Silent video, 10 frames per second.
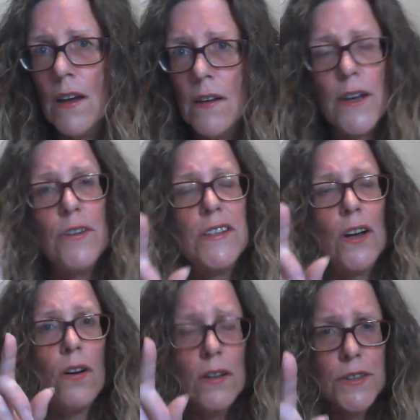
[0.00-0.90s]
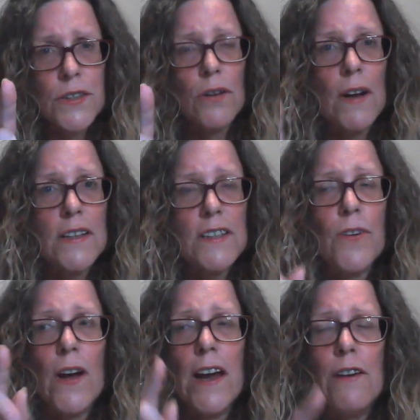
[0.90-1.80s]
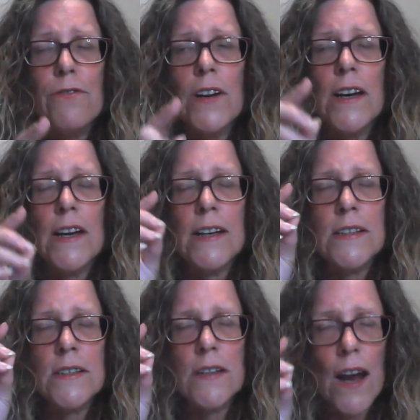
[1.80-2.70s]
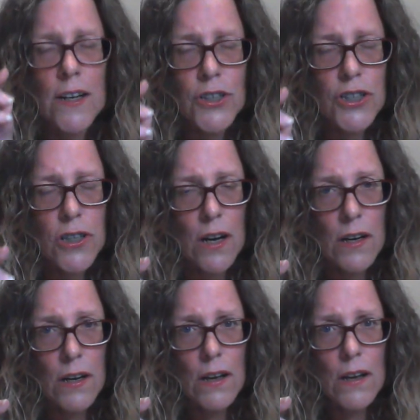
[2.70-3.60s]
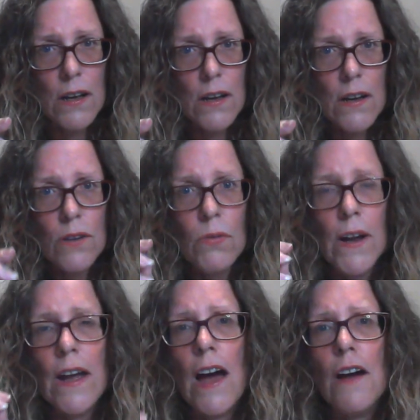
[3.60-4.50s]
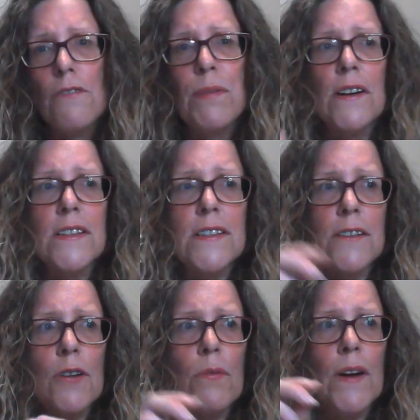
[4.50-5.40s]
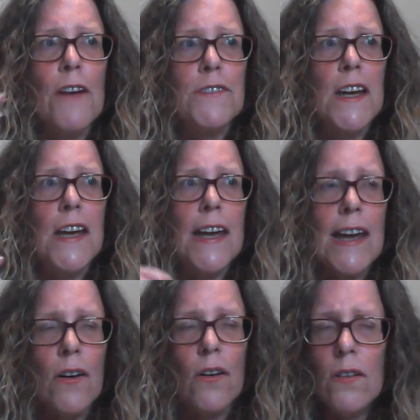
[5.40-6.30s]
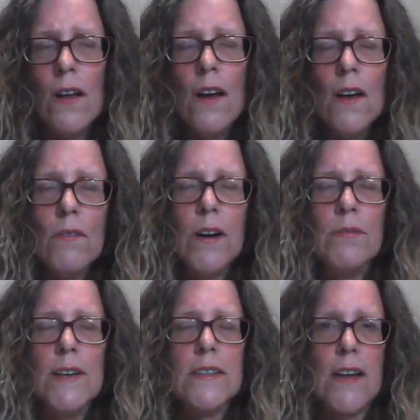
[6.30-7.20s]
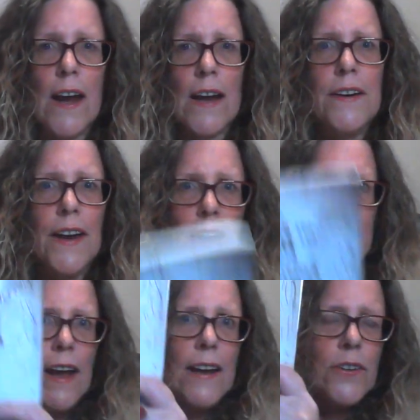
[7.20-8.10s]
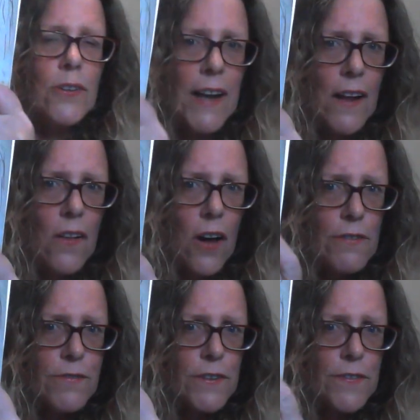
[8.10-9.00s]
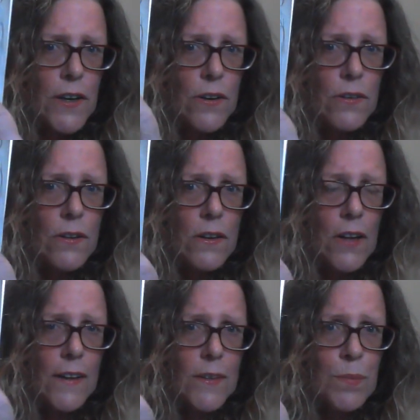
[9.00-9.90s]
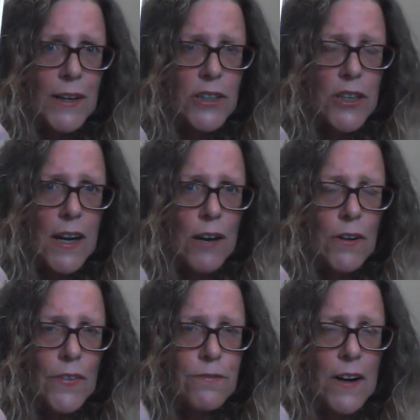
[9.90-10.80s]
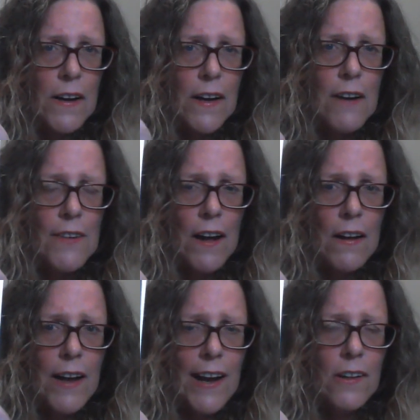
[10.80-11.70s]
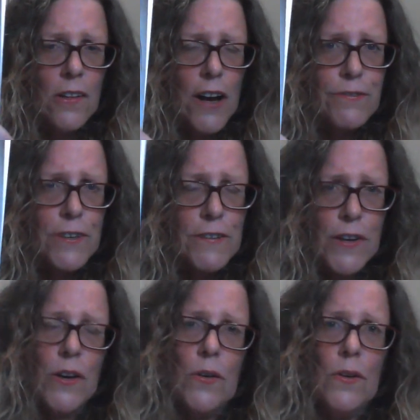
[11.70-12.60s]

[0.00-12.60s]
There is a consequence for every intention we have because that's what we have to heal when we're standing and doing our life review, like the picture here on the front cover, our life review.